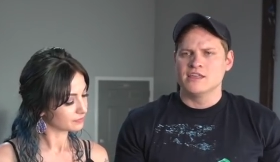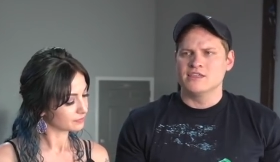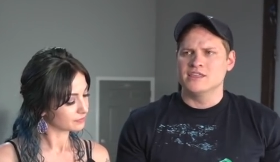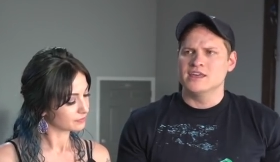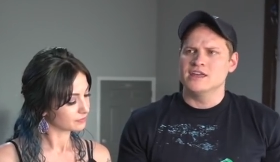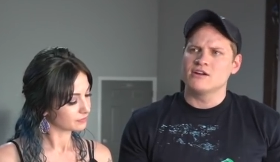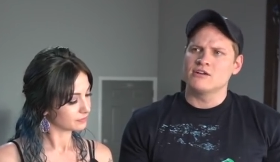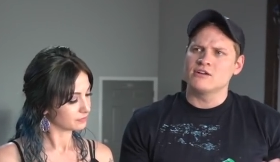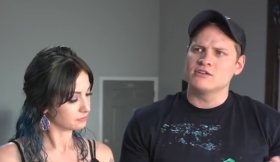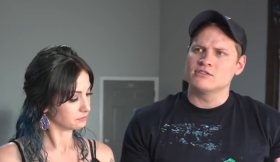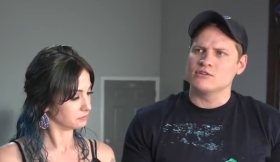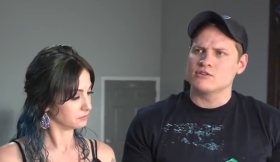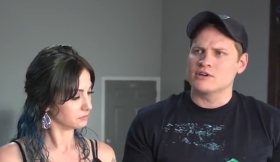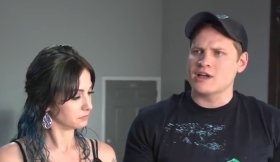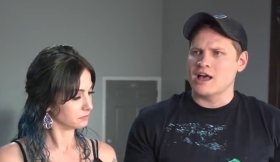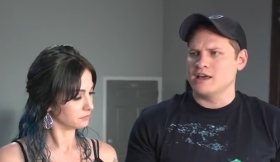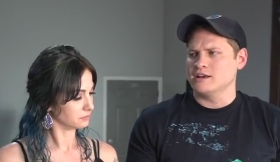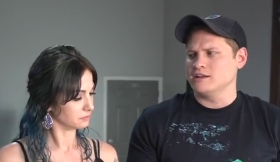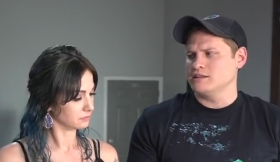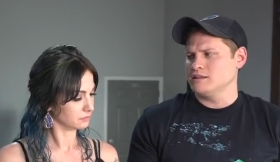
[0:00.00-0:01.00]
Speaker 1: They're they're
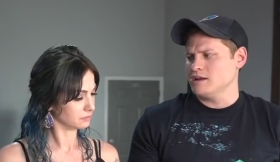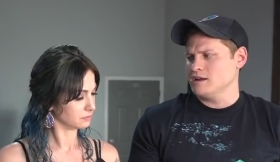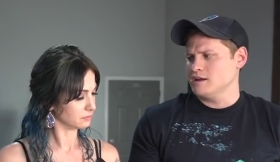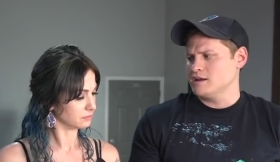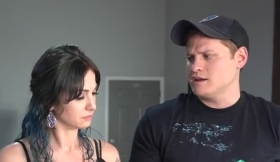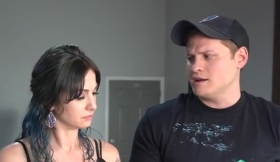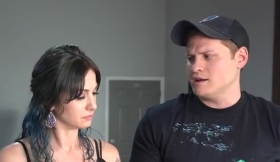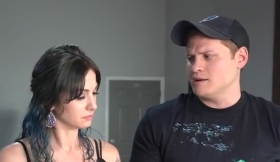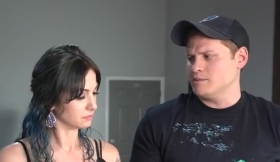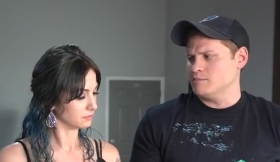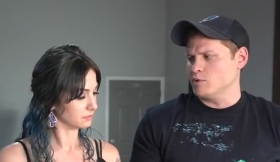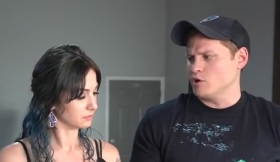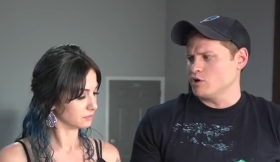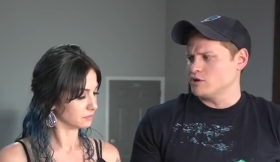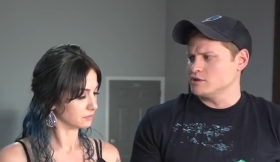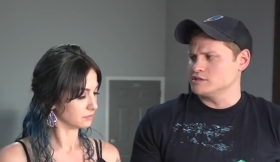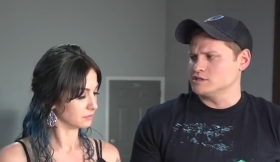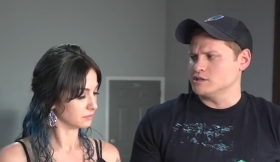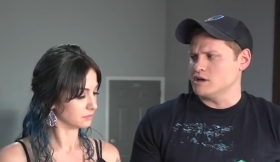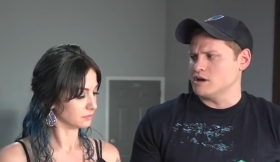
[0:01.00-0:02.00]
kind of like um,
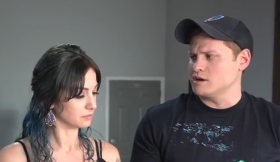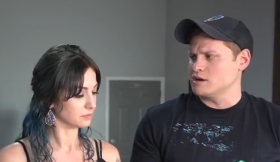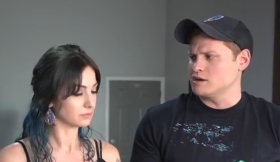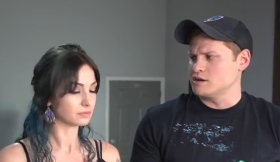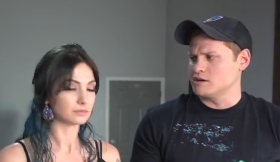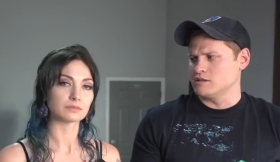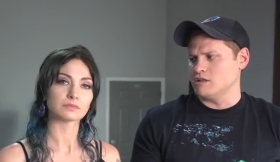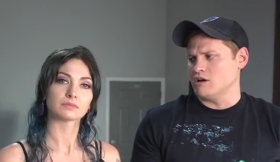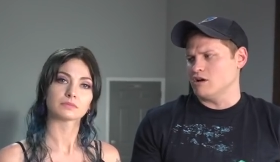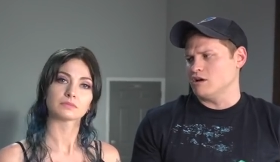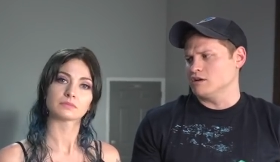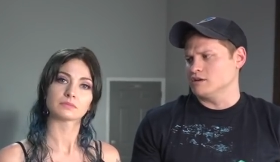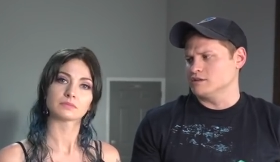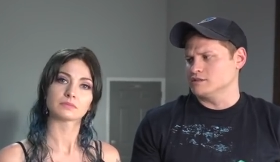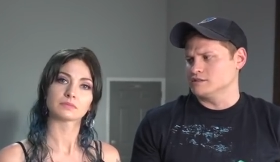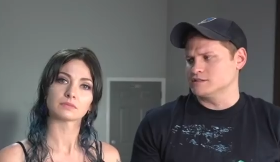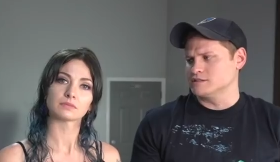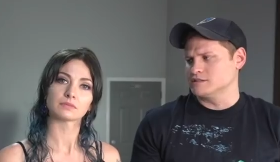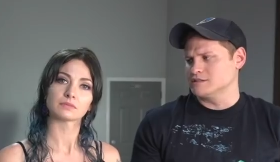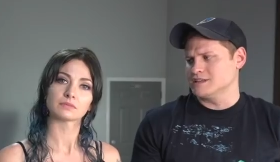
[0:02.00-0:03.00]
Birkenstock
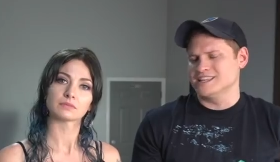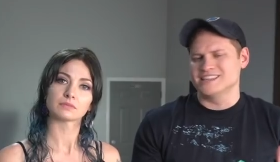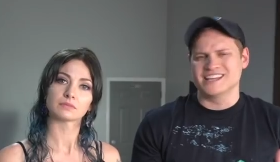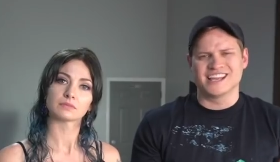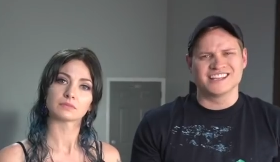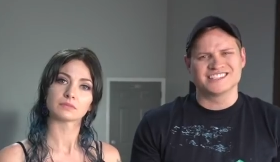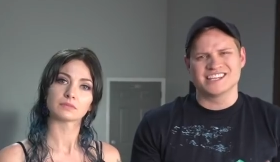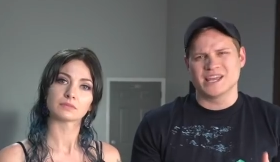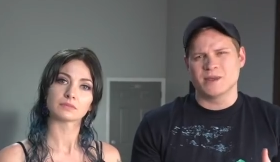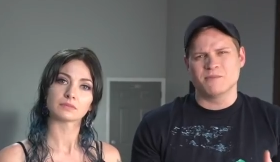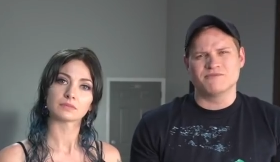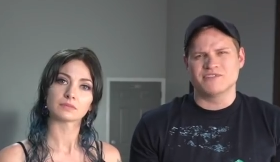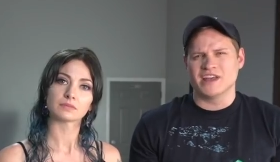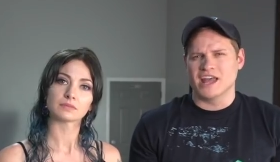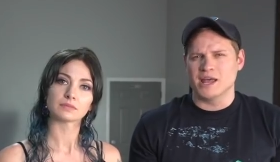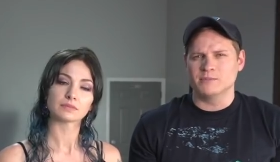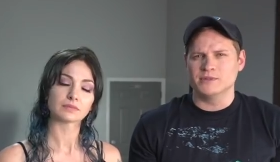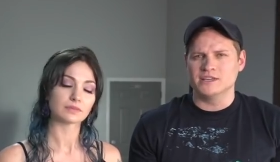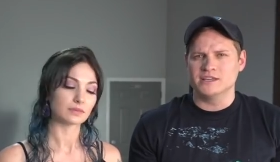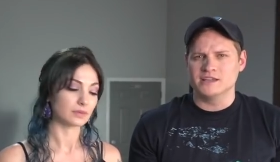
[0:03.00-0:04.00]
clogs in that same
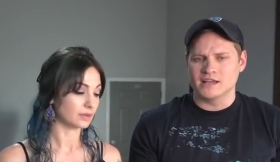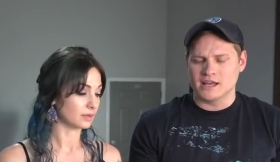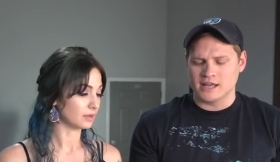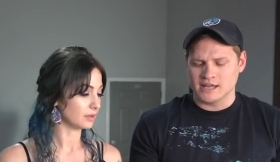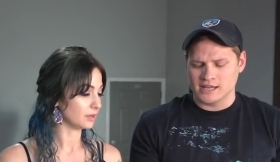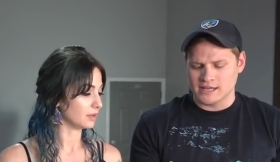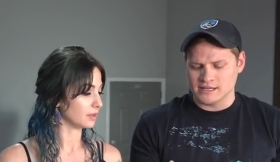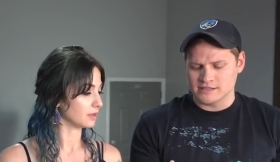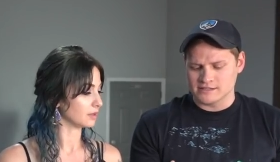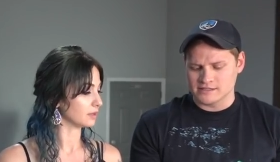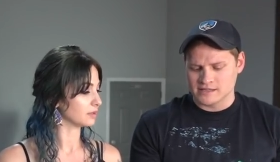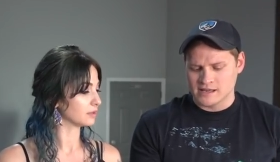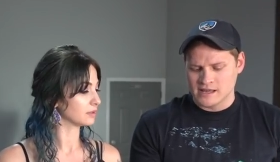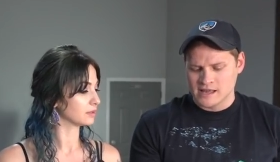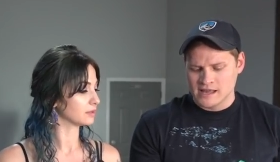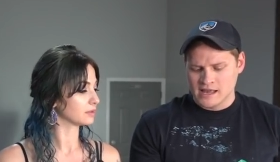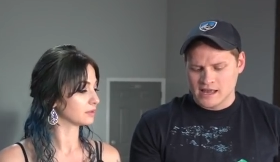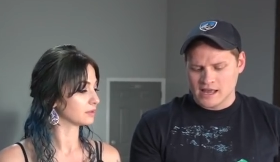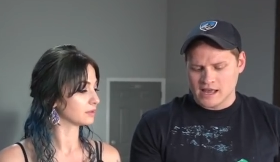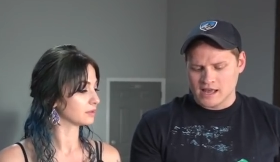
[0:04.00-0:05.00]
family, I
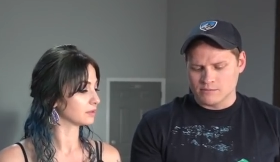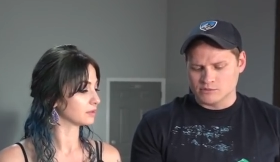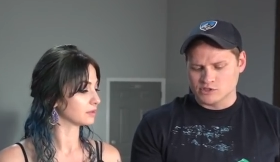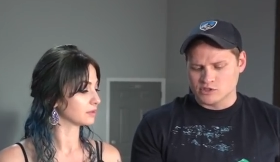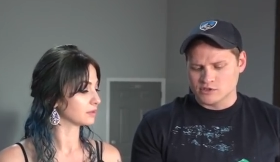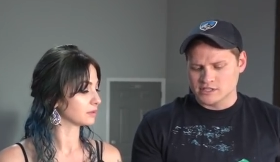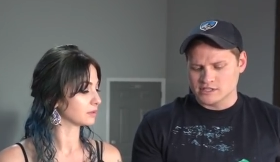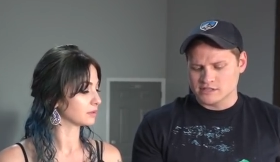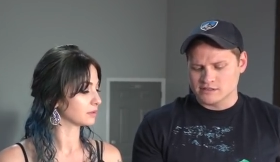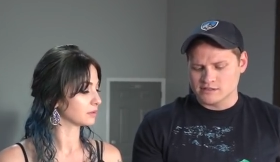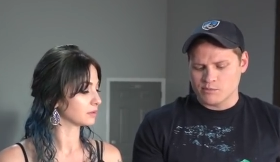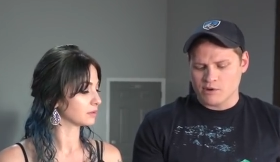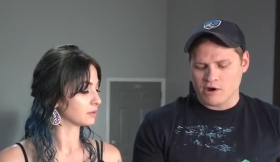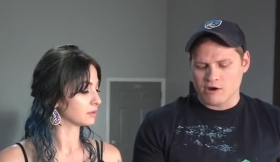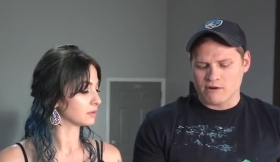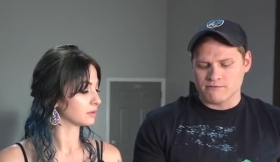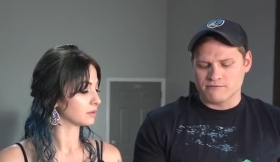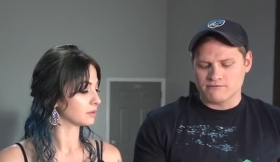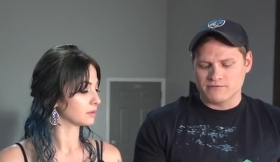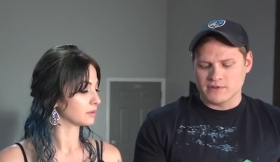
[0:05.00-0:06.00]
guess. Um, so this is a
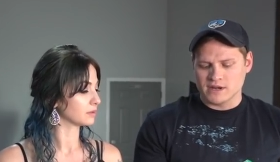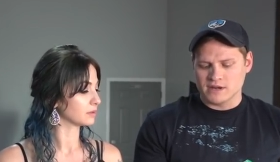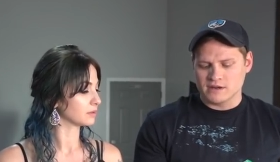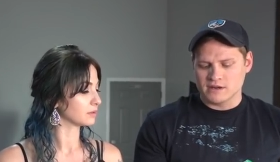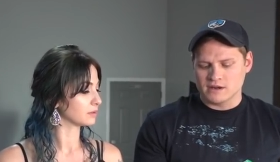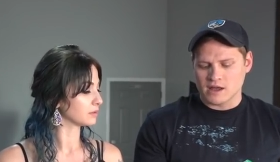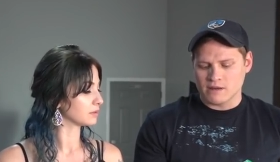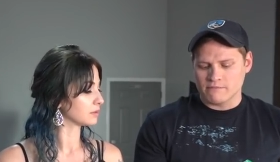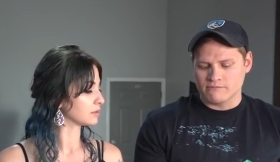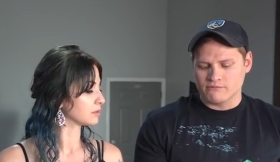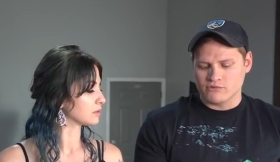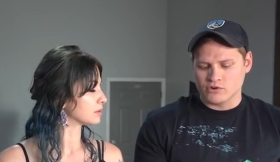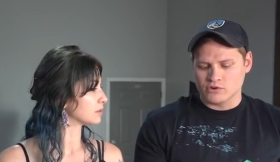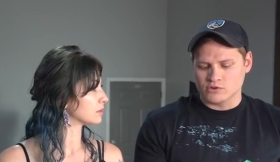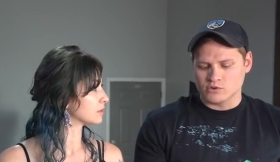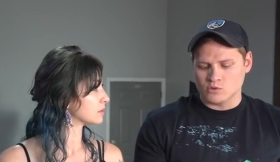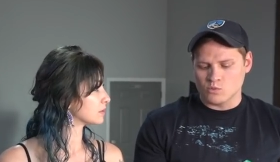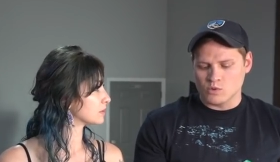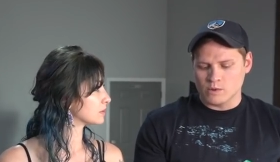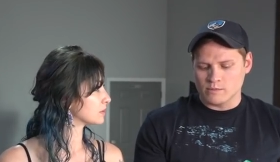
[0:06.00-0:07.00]
pair of Finn
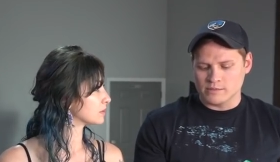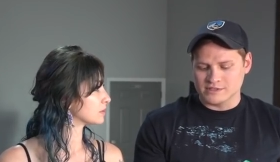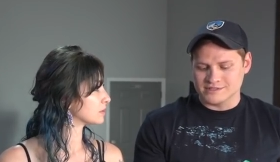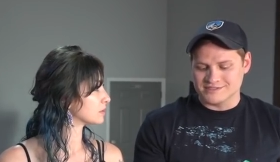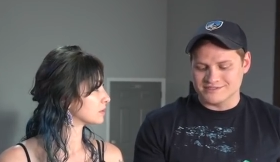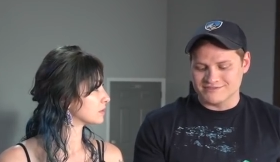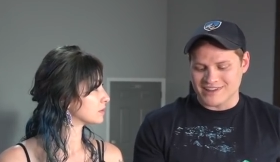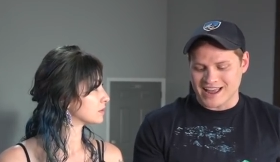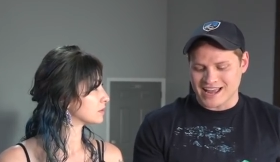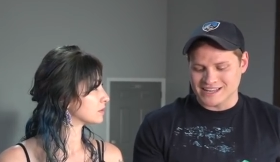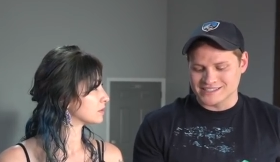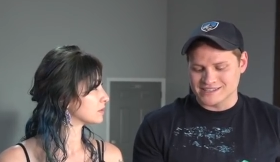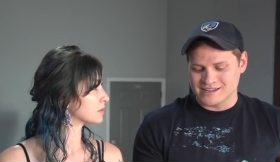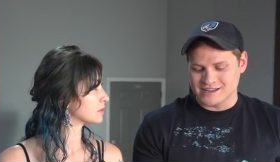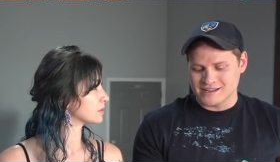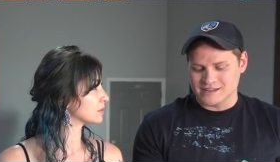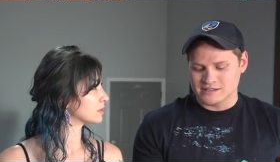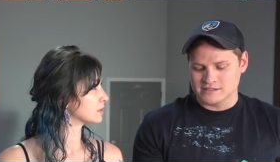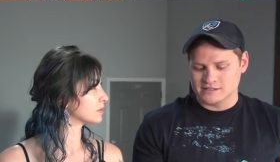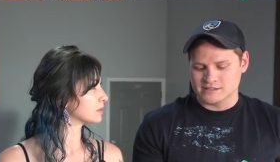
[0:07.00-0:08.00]
Comfort Women's
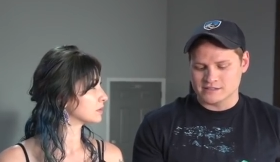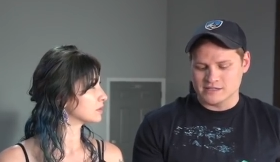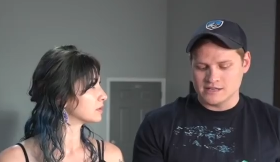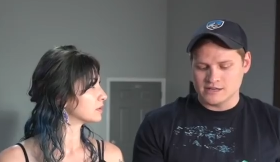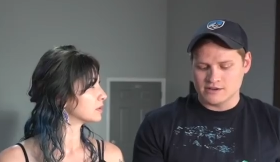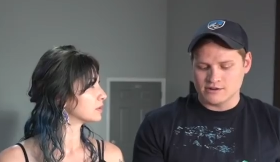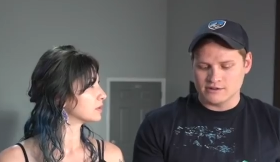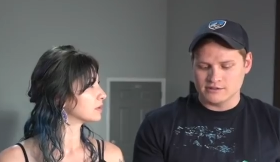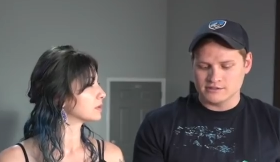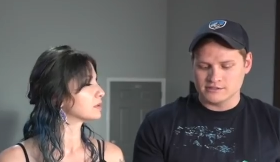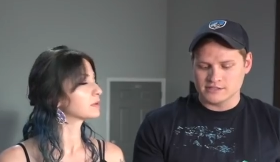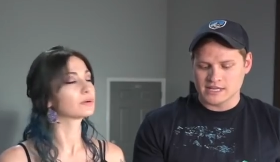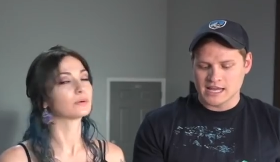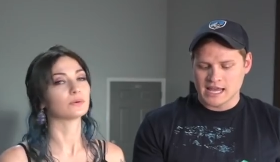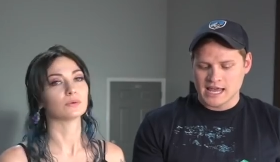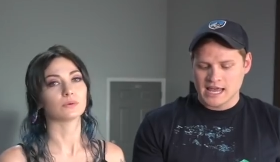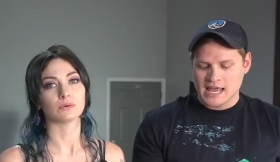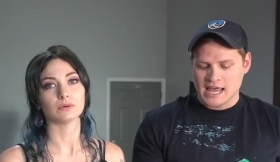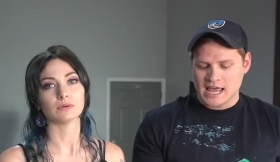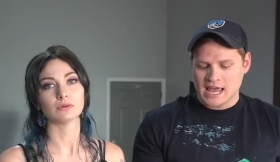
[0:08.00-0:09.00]
Vasa sneakers,
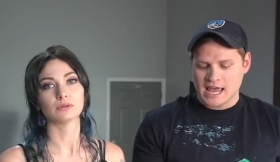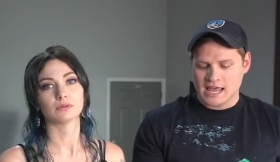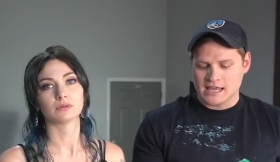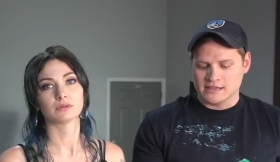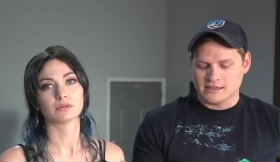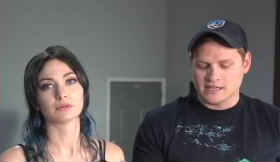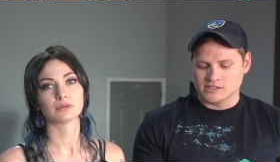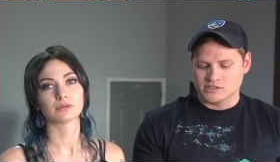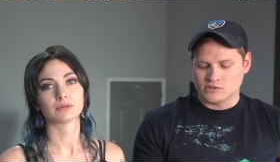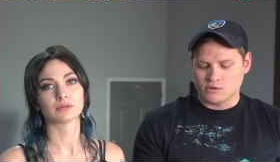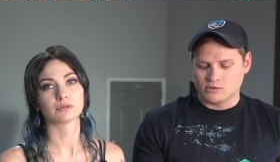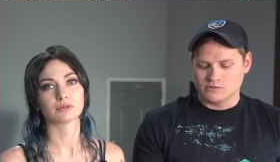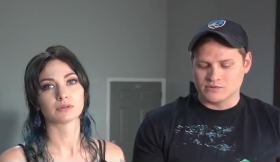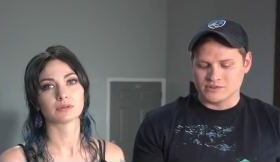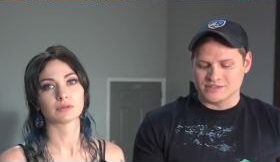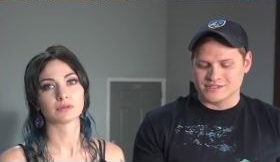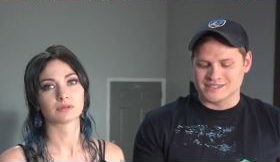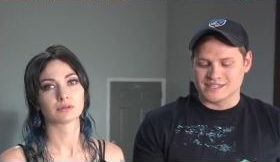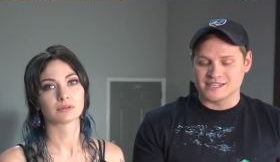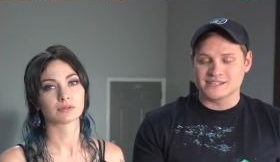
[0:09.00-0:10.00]
cool. and they sold
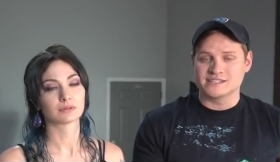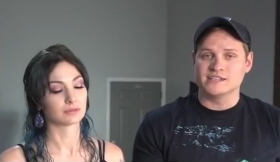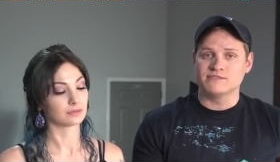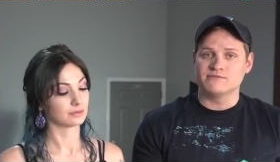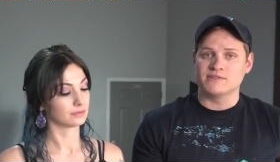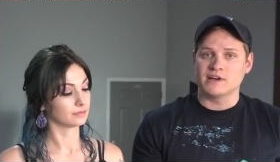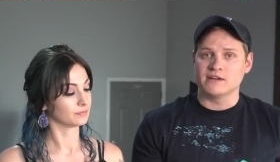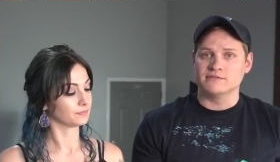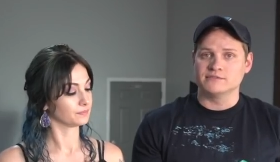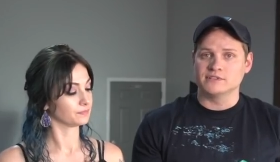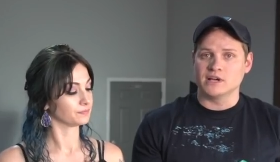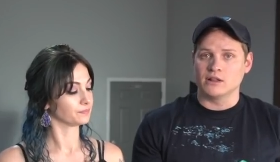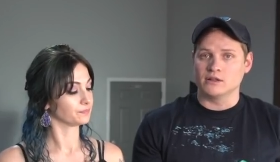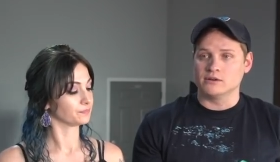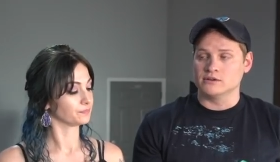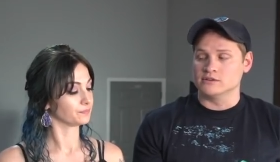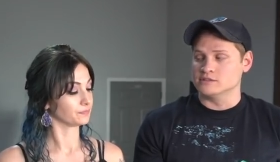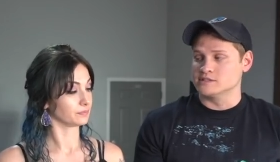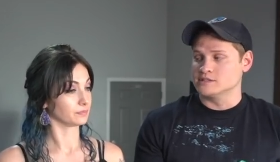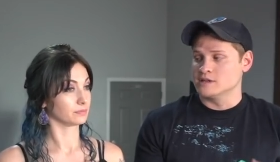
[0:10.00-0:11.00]
for sixty-five
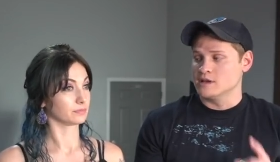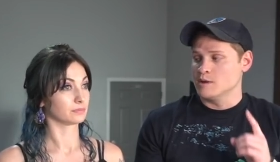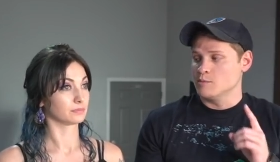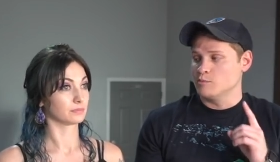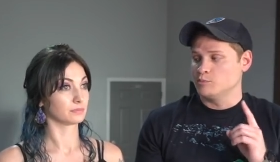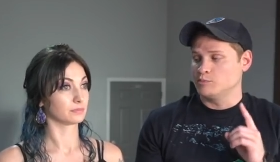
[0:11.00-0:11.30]
dollars